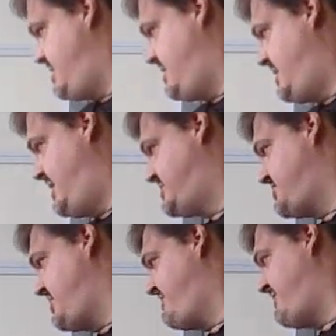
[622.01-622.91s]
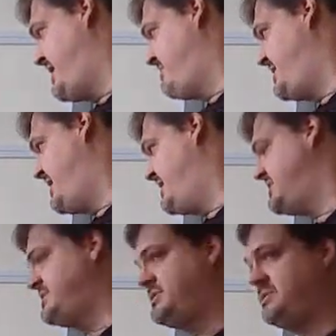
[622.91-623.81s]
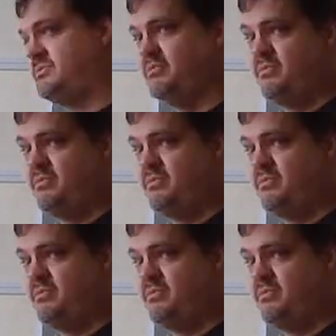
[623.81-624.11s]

the string family is